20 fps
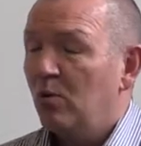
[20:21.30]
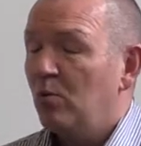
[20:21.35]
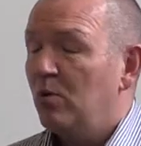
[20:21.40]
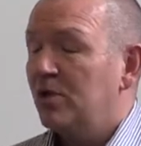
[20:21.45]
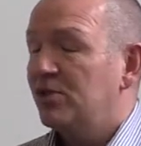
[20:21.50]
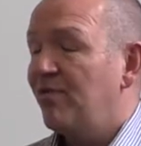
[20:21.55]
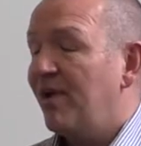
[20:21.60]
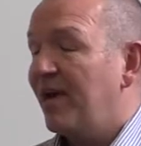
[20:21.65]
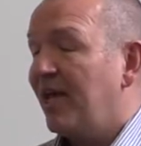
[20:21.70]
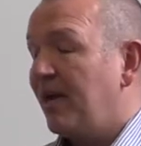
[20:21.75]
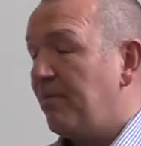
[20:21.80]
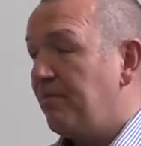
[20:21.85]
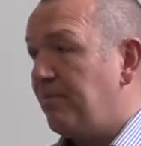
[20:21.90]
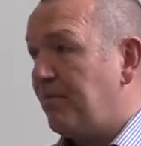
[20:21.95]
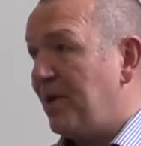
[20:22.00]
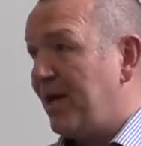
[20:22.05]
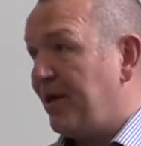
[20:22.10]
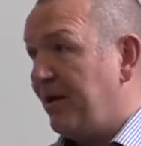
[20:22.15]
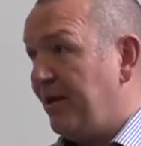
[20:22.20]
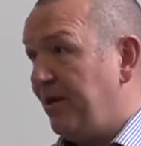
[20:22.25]
we're trying to get
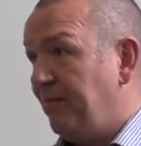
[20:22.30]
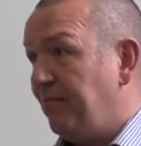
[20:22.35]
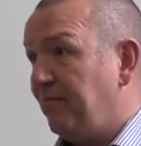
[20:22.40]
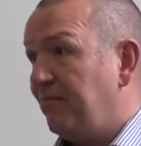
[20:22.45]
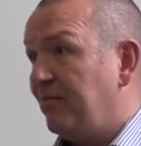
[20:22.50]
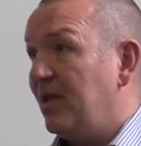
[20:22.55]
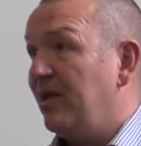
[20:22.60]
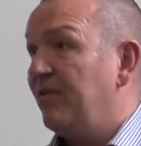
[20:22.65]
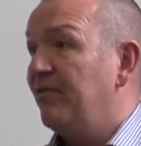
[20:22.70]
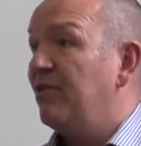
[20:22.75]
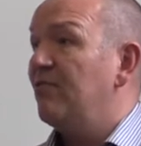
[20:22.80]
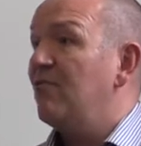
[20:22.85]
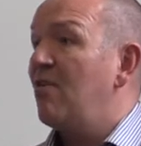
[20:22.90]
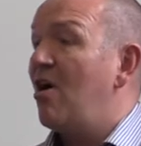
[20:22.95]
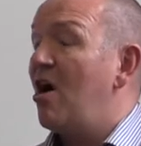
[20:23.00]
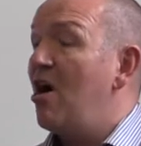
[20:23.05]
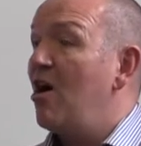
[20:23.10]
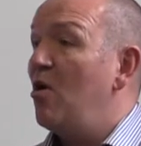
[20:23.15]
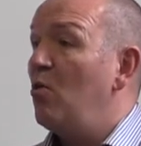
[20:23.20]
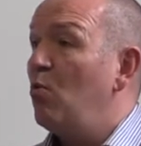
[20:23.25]
better. If there
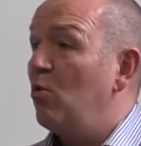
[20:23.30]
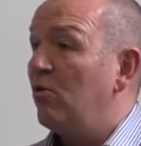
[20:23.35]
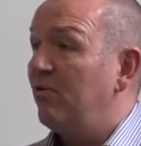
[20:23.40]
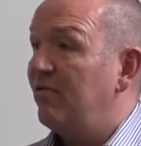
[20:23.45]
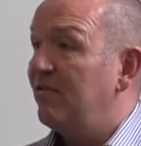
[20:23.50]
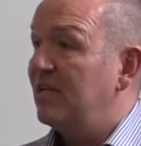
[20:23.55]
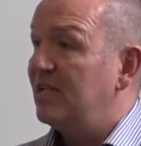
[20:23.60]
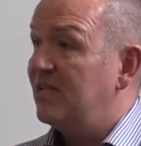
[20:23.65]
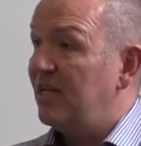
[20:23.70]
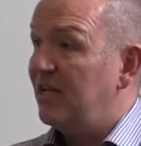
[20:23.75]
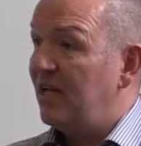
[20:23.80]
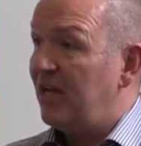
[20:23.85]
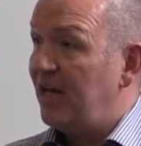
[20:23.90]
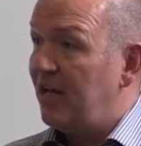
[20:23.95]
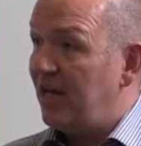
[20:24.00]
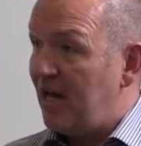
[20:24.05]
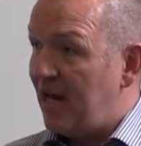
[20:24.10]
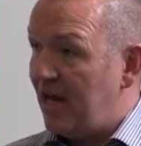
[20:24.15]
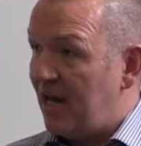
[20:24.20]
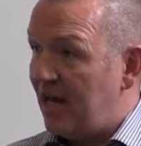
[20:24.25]
are worries in
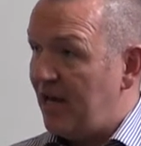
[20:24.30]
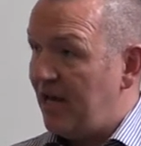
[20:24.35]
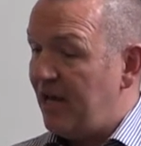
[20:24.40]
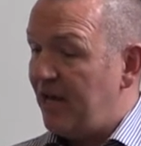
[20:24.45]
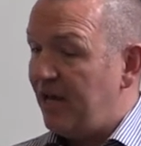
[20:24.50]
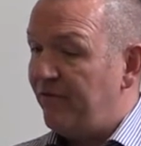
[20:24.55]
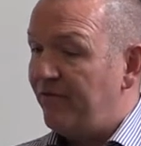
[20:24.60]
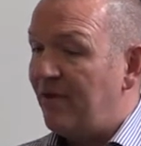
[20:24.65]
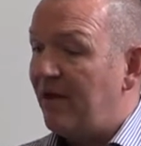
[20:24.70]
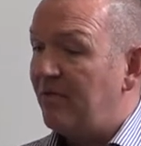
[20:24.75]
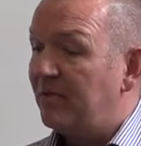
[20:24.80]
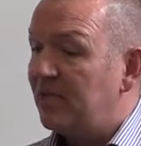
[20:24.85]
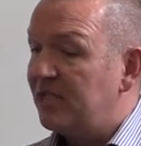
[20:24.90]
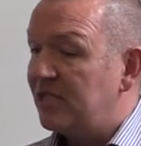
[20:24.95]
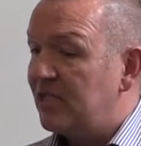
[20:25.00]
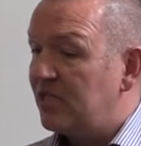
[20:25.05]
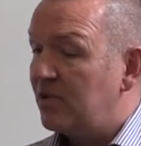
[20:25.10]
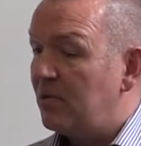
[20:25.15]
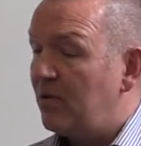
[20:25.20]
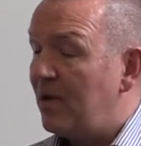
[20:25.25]
a family
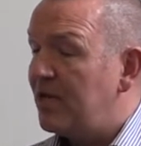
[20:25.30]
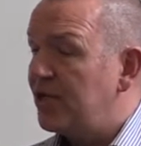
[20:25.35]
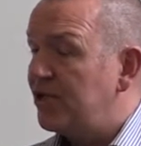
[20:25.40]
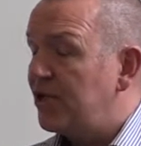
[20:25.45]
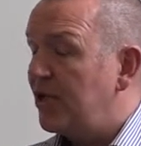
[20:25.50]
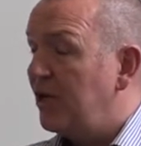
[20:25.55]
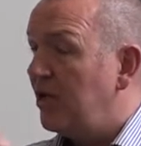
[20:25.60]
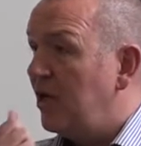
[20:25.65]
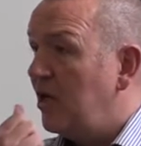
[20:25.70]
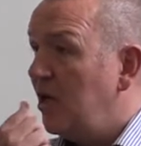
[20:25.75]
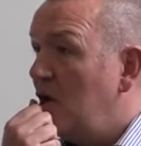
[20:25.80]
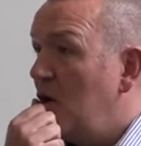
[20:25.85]
situation,